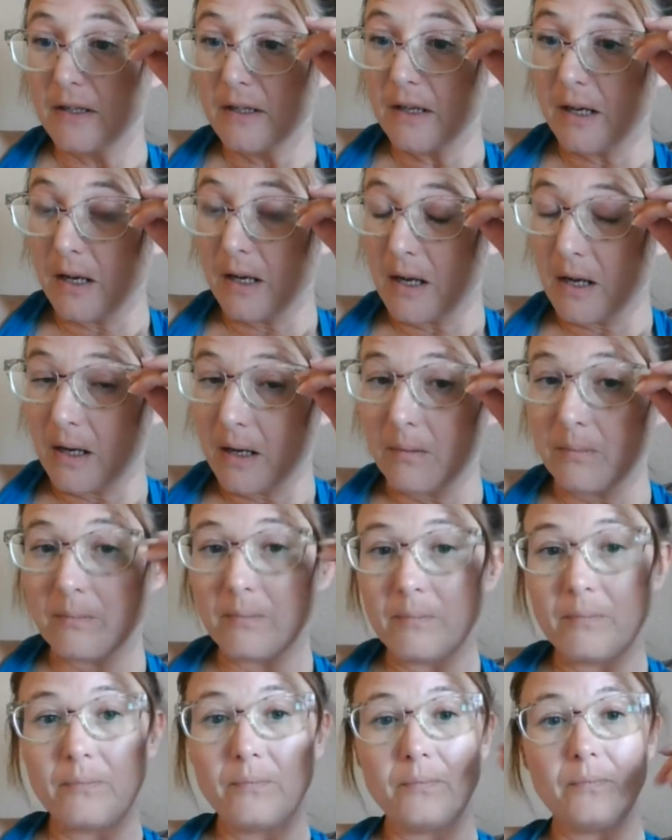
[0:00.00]
Um,
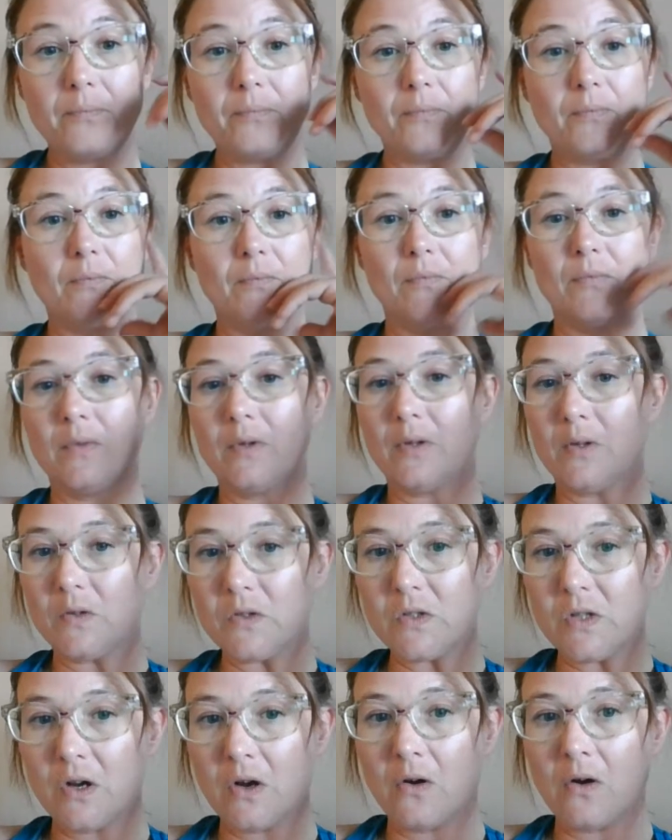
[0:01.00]

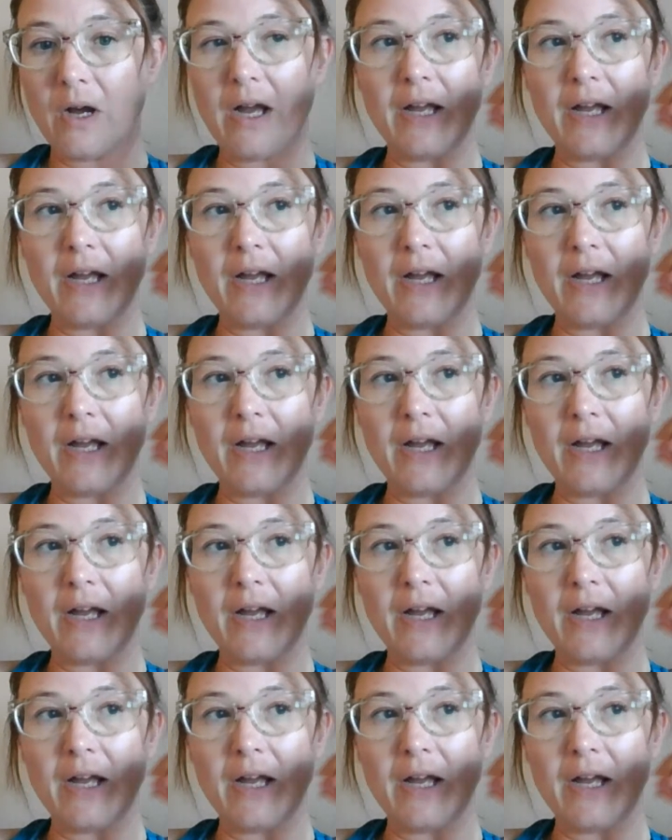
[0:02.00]
so